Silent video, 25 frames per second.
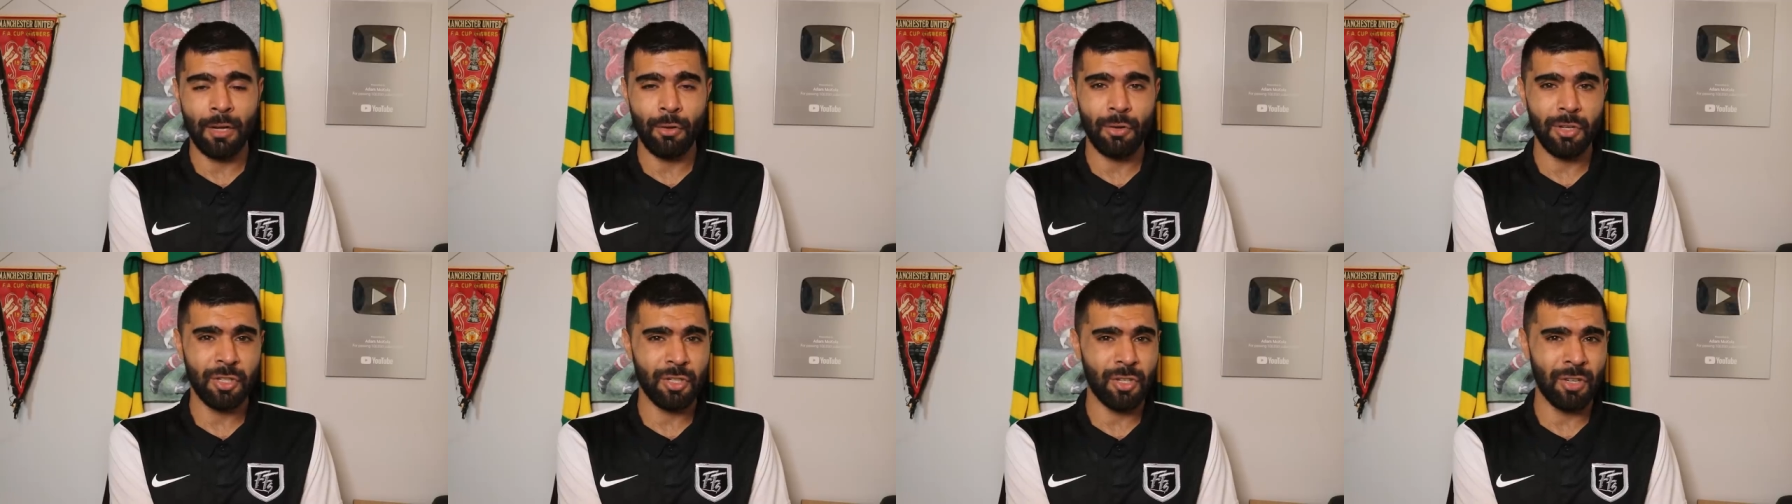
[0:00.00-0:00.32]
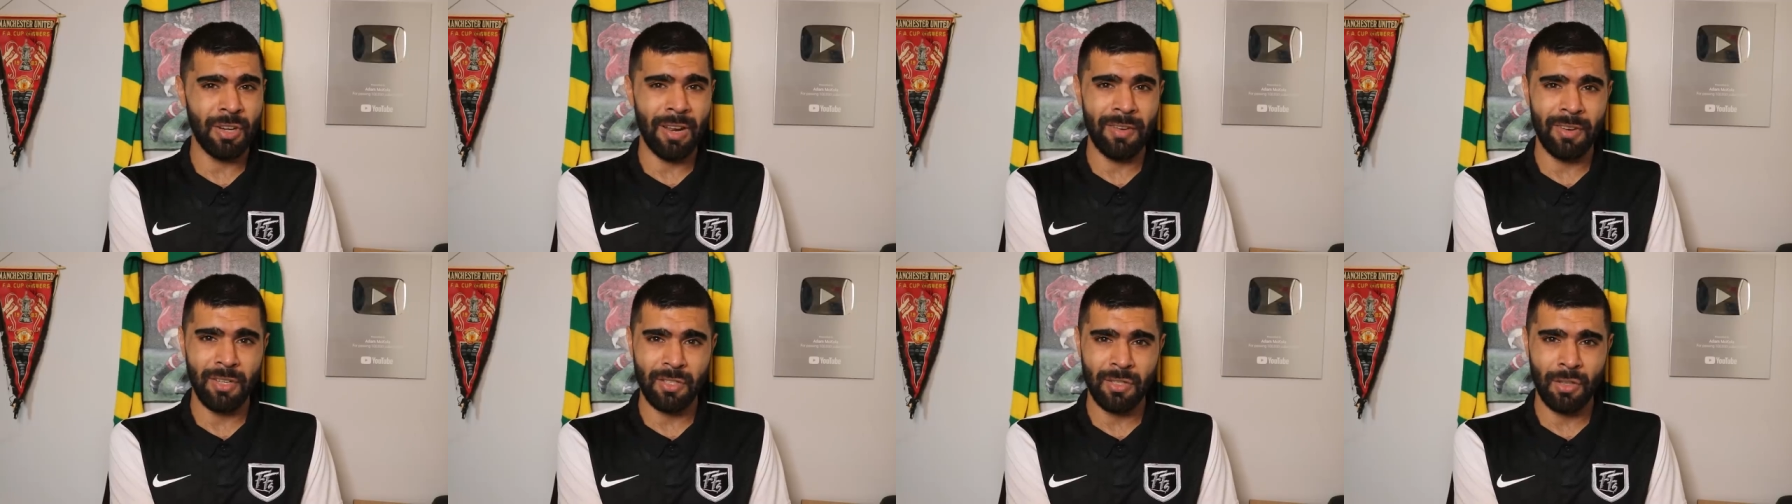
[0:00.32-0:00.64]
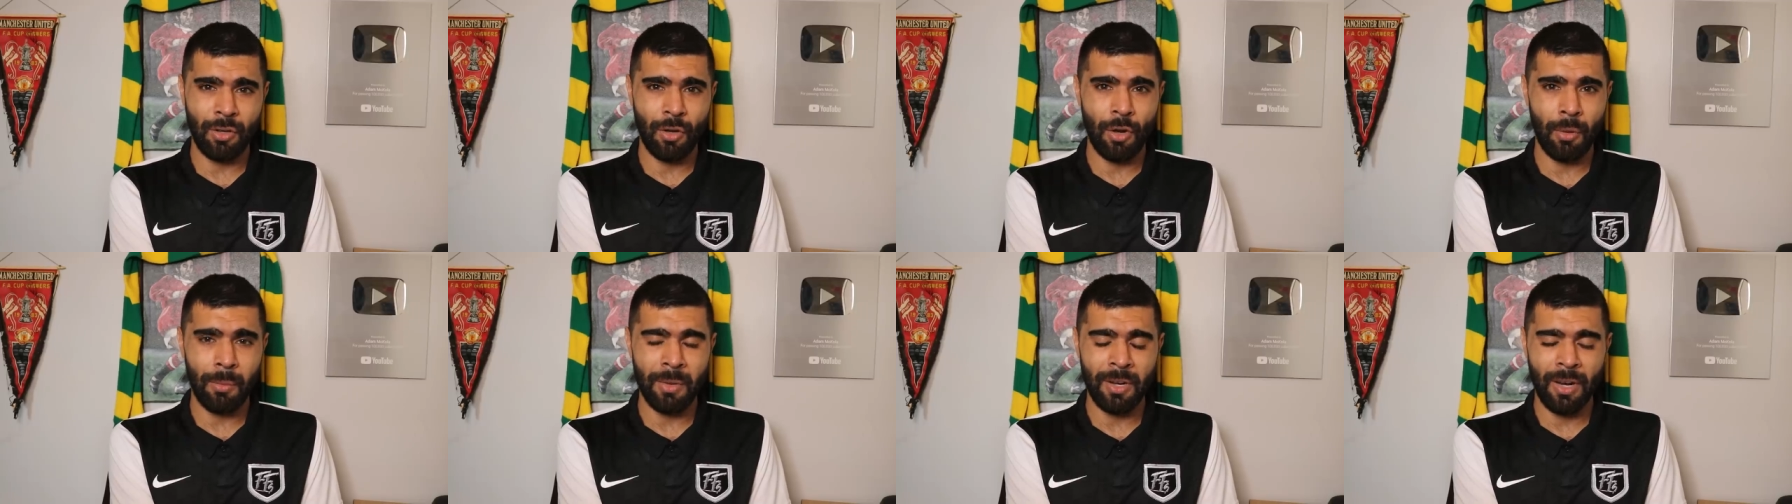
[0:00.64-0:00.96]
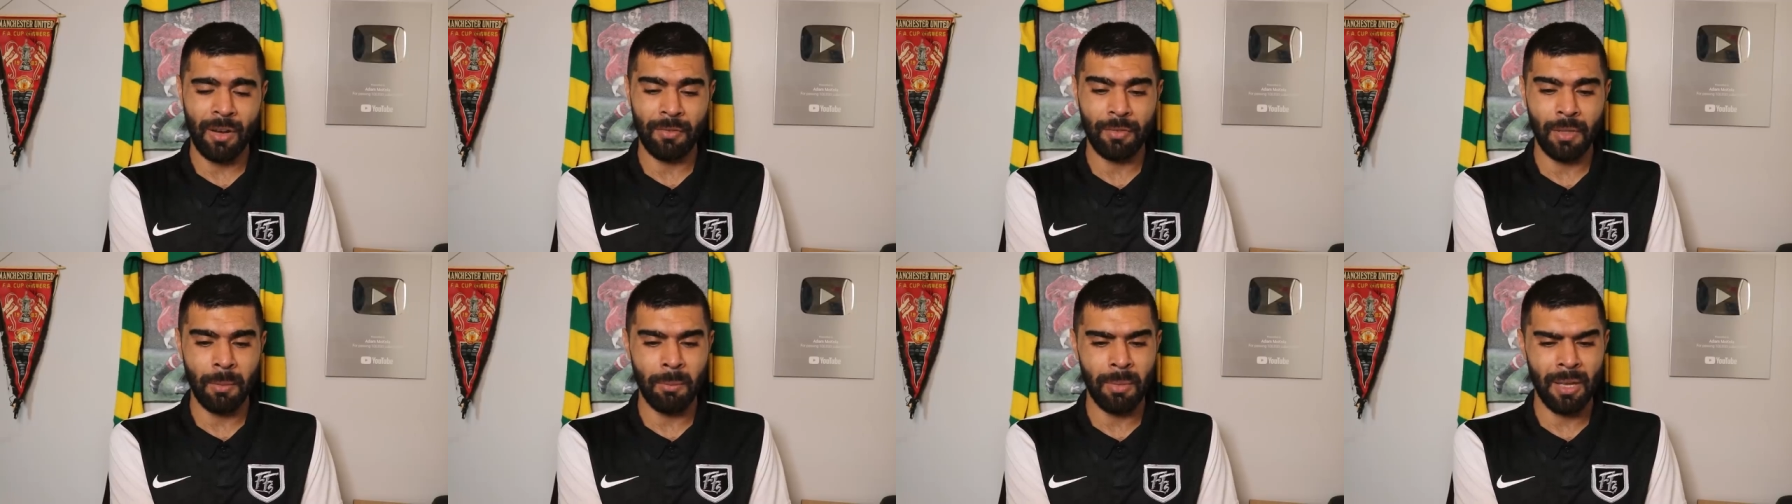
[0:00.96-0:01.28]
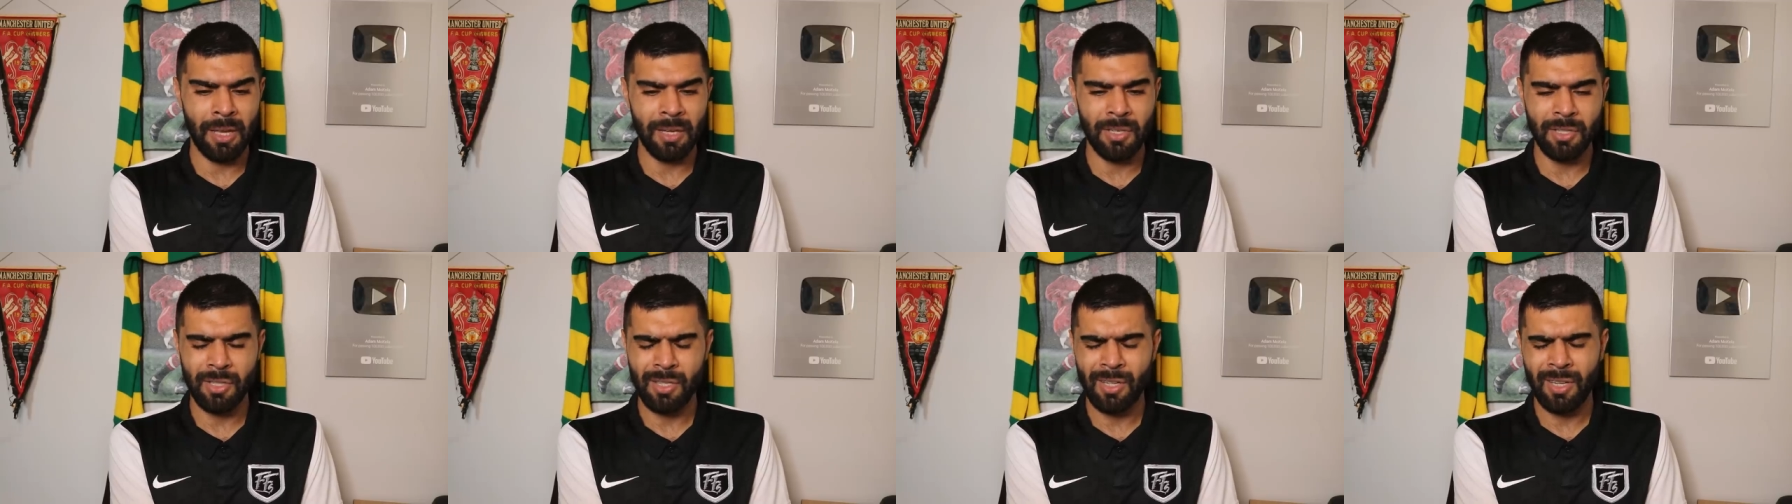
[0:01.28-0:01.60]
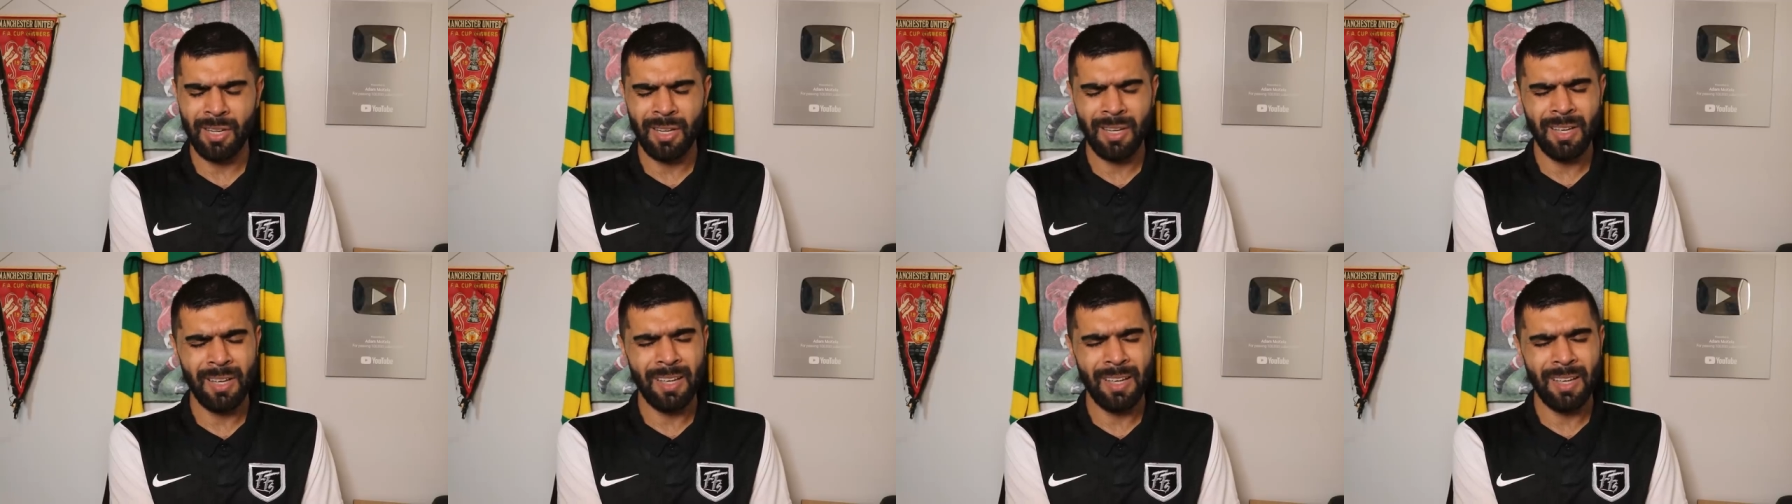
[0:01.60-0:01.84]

Christian Eriksen coming off the bench